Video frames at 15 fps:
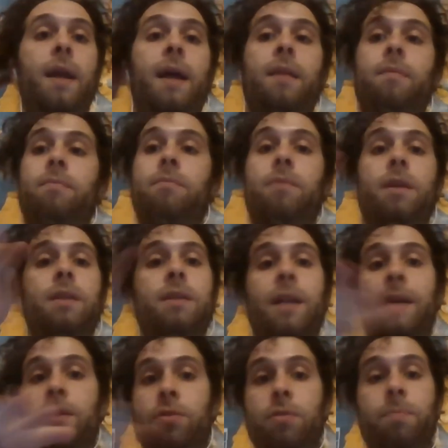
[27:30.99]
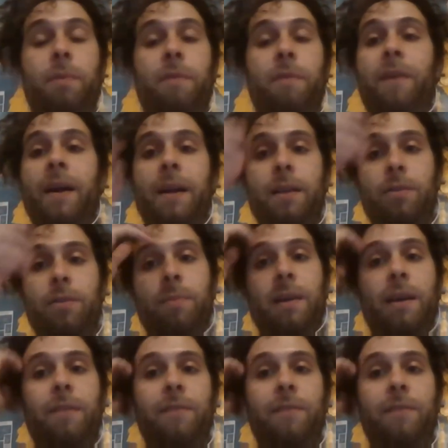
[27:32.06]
and it's like super funny to be a